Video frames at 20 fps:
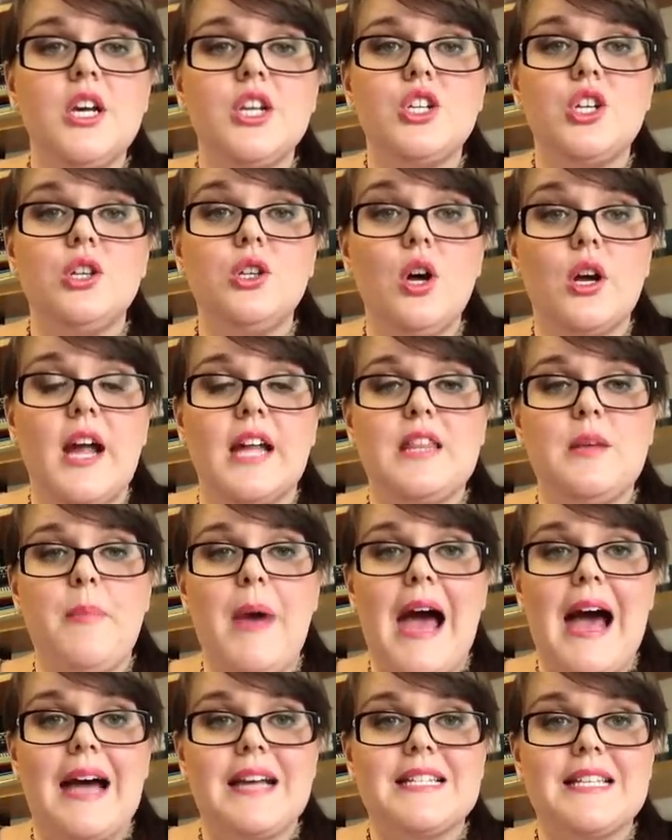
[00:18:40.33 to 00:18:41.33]
to look at the
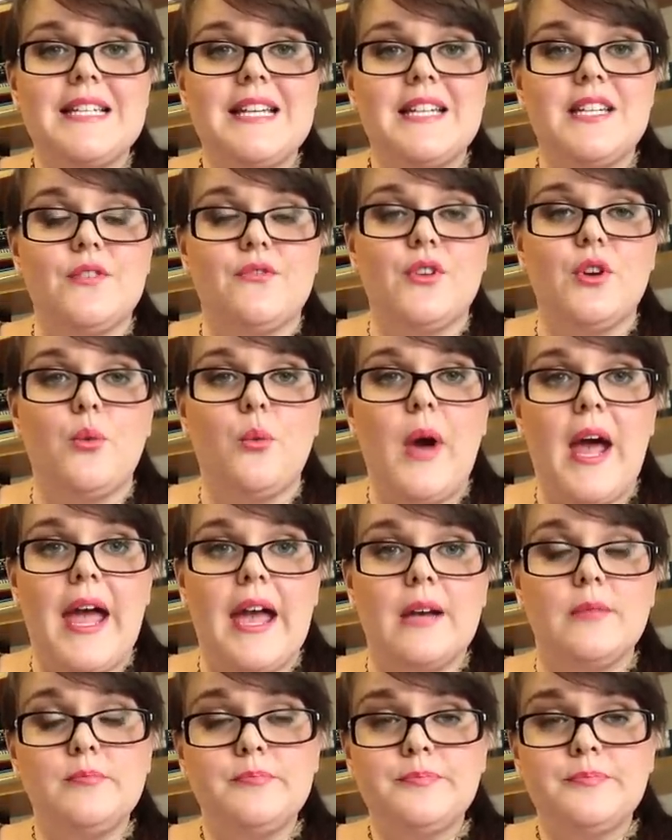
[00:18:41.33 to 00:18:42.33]
past in a different way.